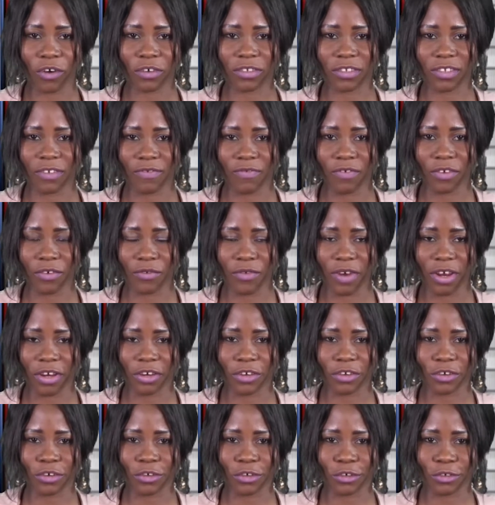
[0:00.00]
TV
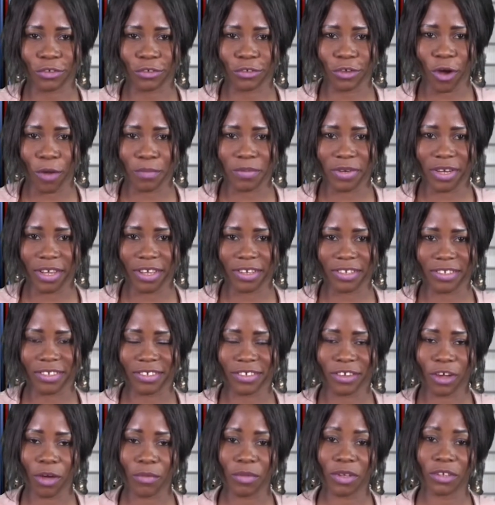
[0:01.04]
Radio News Updates
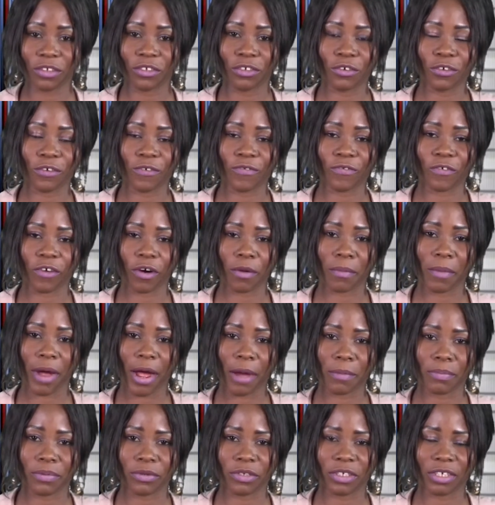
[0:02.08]
coming to you from
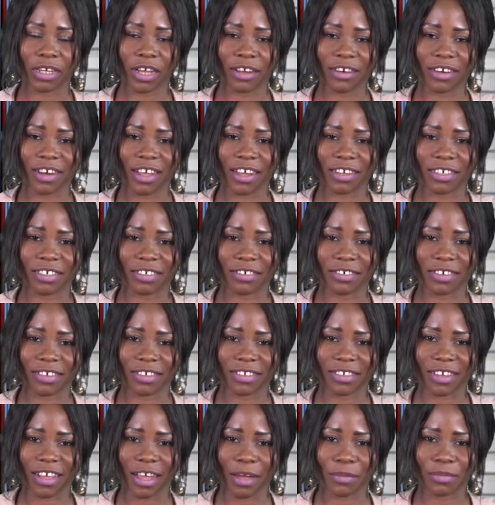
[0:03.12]
Abuja, Nigeria's
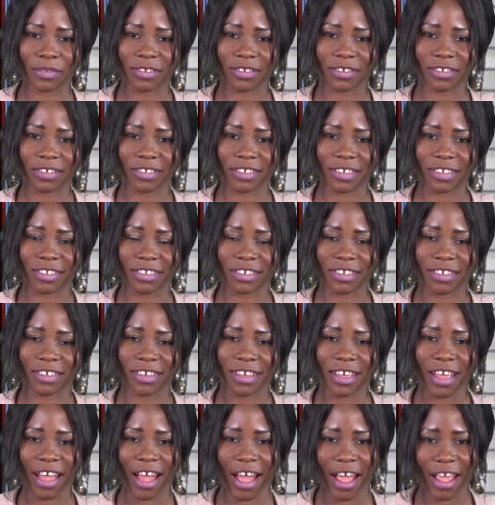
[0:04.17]
capital city.
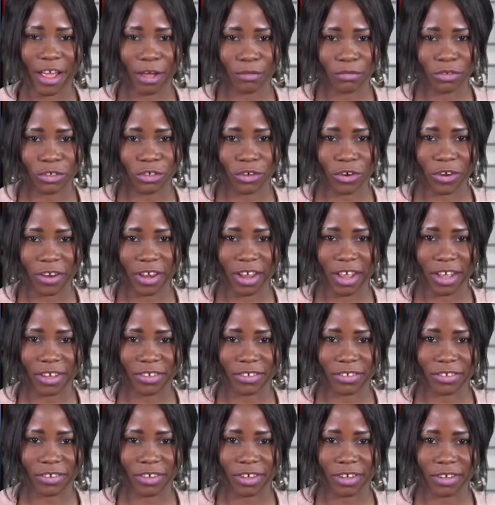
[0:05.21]
I am Joy
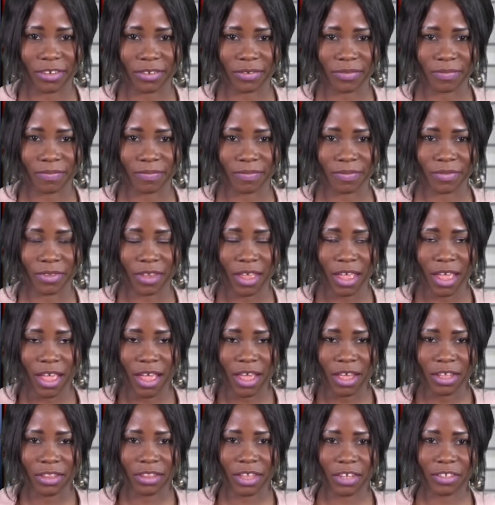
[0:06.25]
Asoyin.
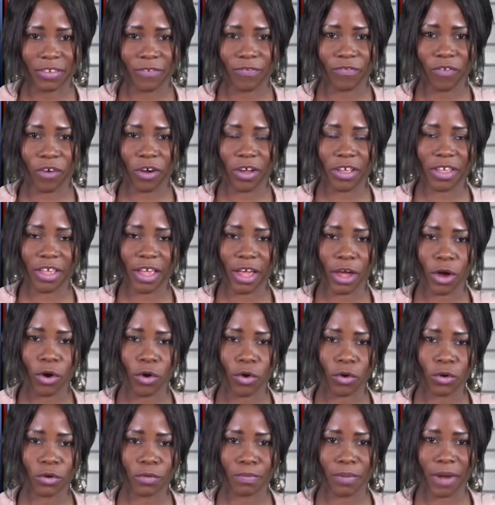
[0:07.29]

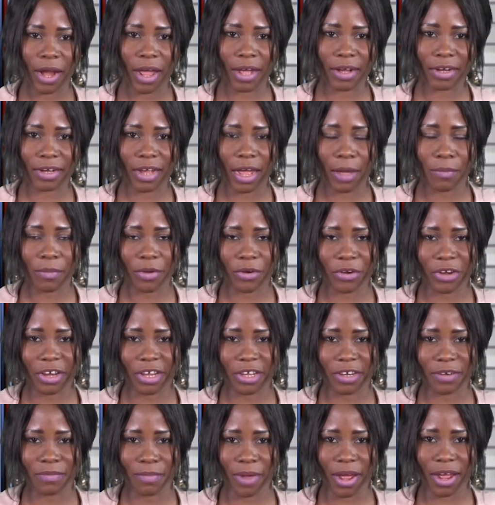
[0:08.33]
34-year-old black
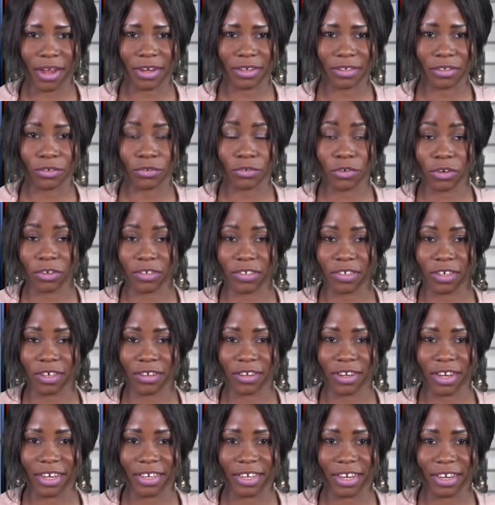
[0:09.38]
American man Russell
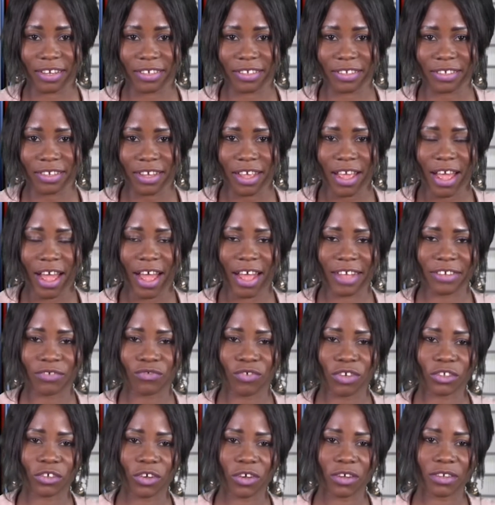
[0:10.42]
Ledet has
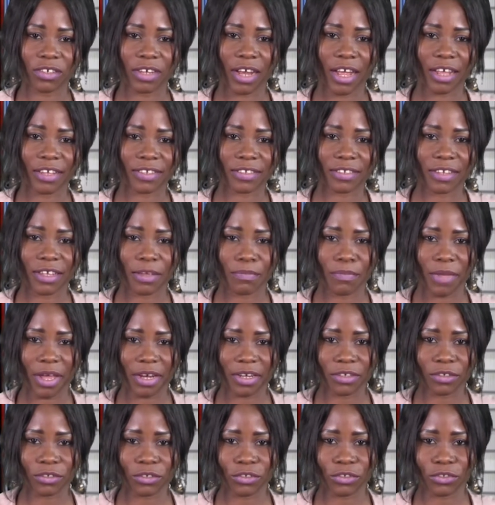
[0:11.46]
returned as a
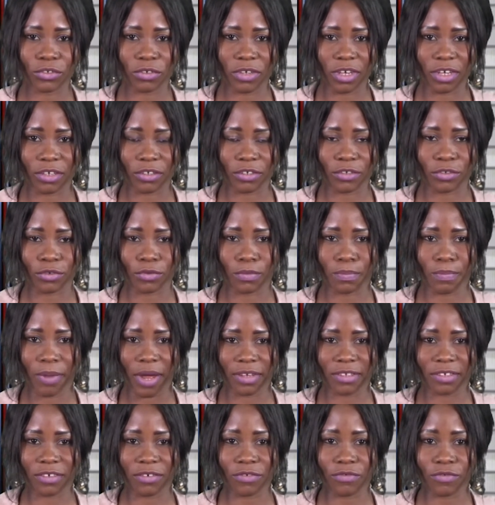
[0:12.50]
medical student to
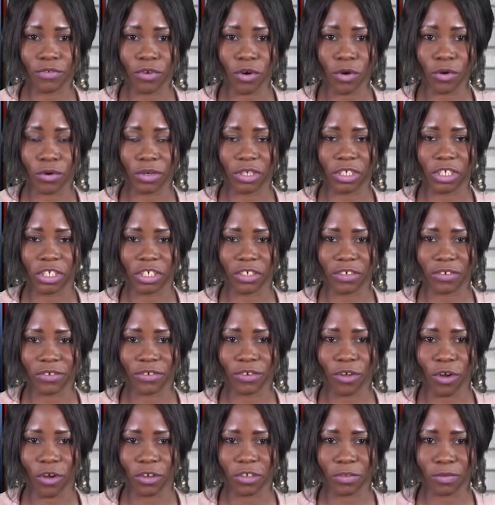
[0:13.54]
Baton Rouge General
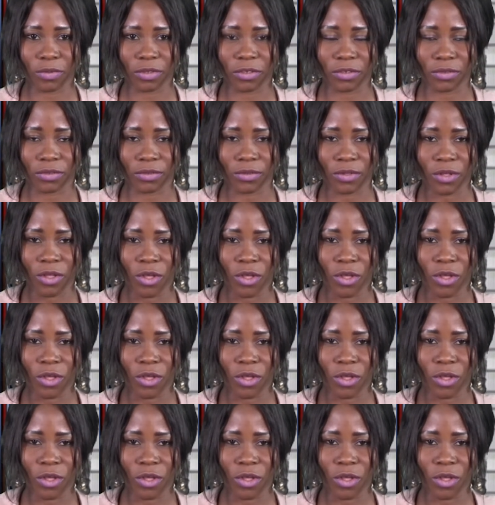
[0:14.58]
Hospital,